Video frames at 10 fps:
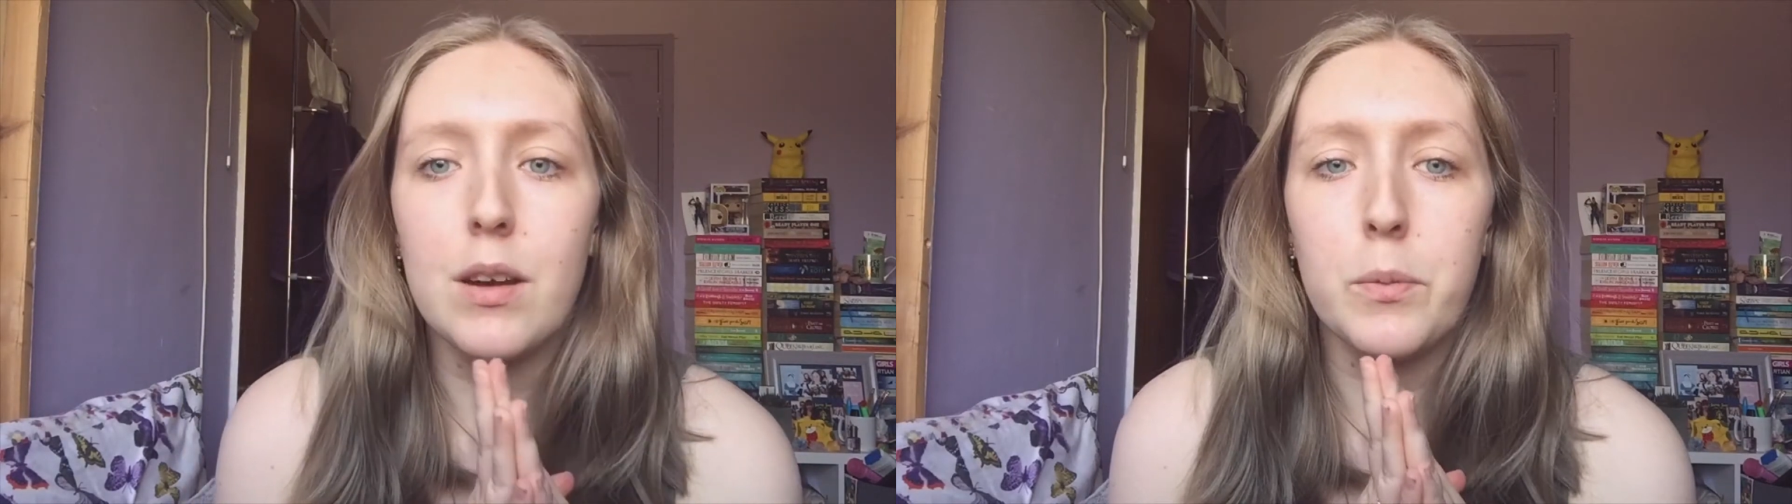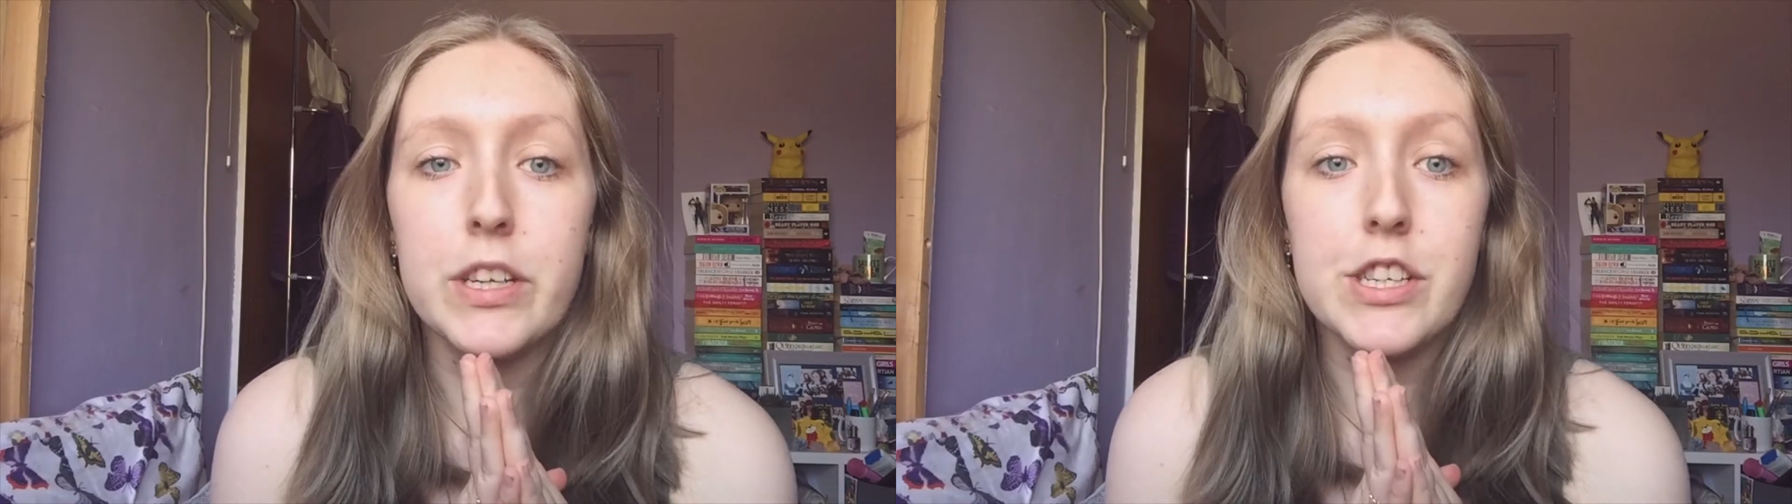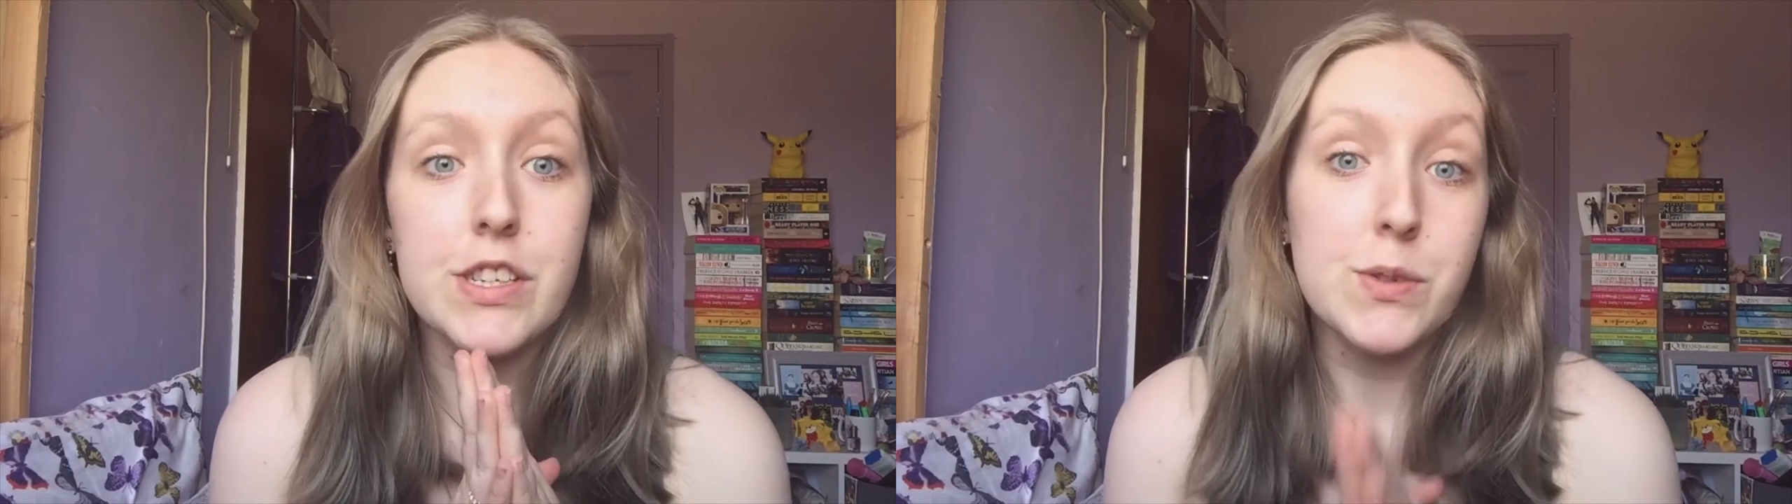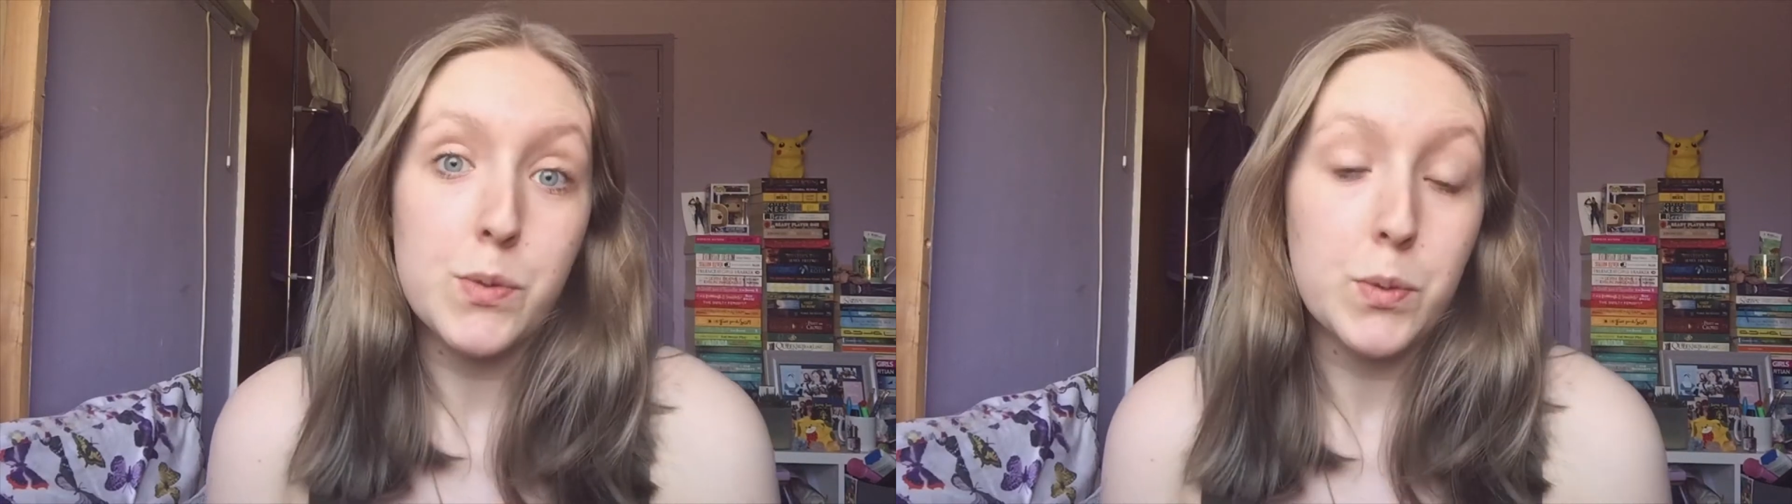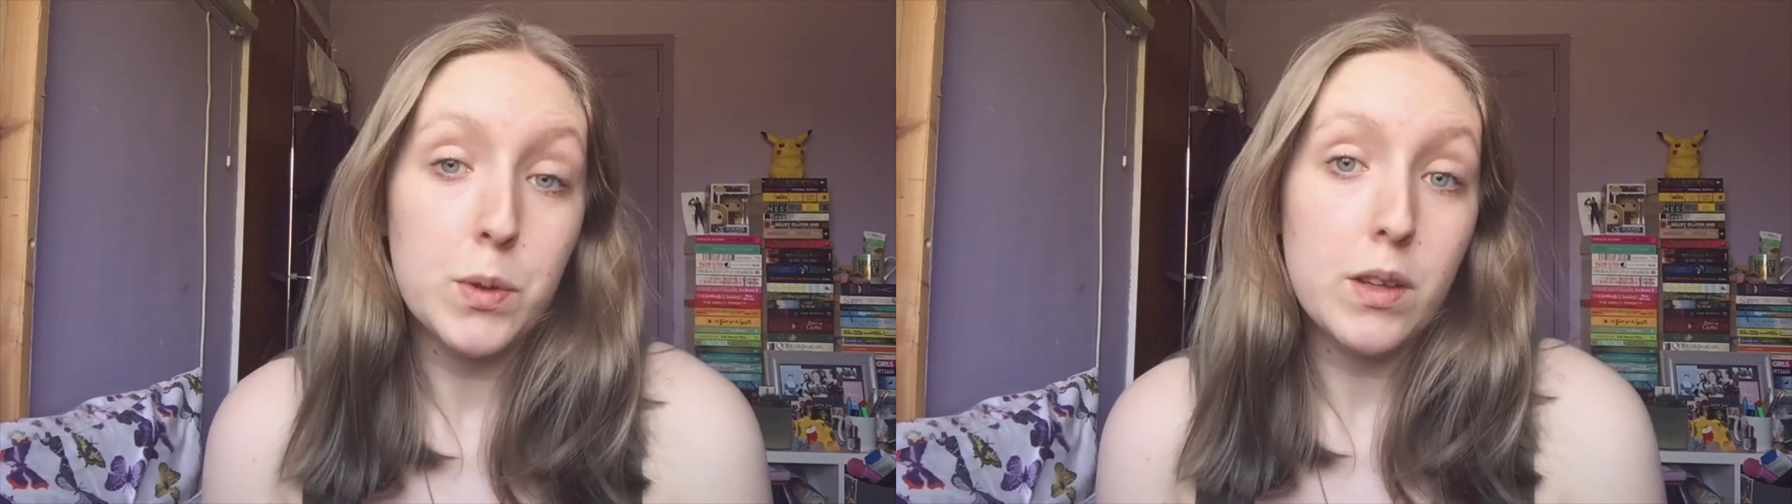which is
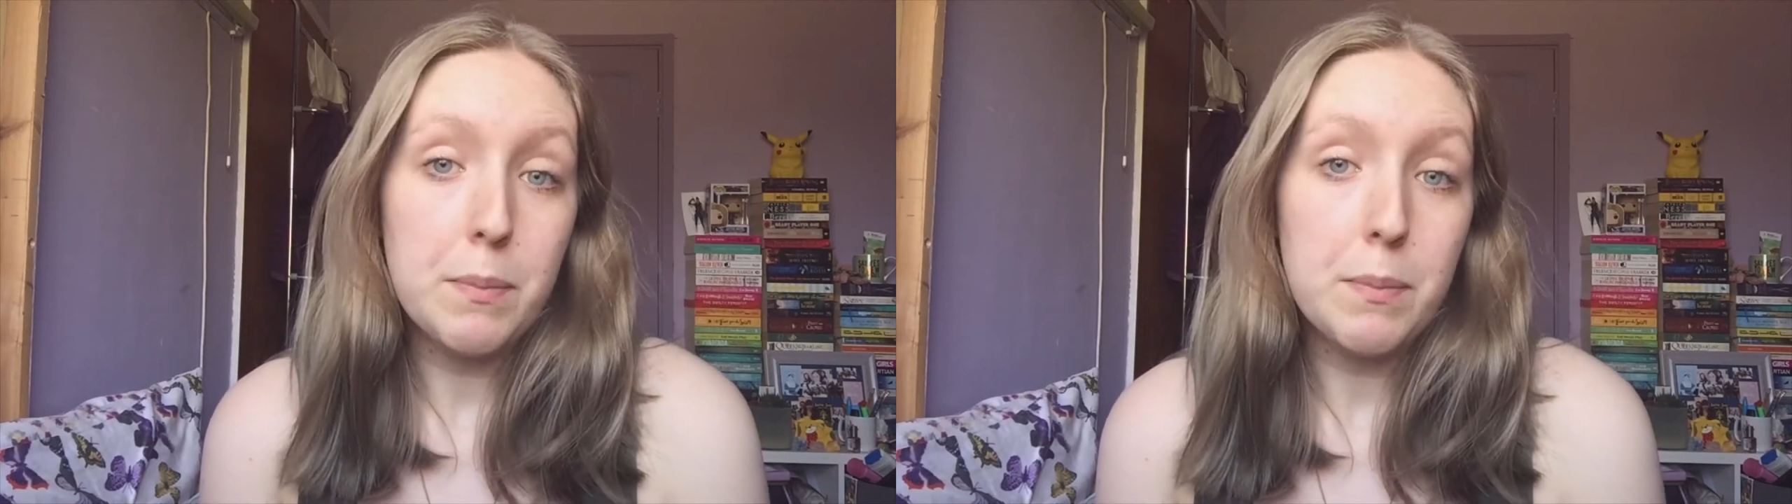all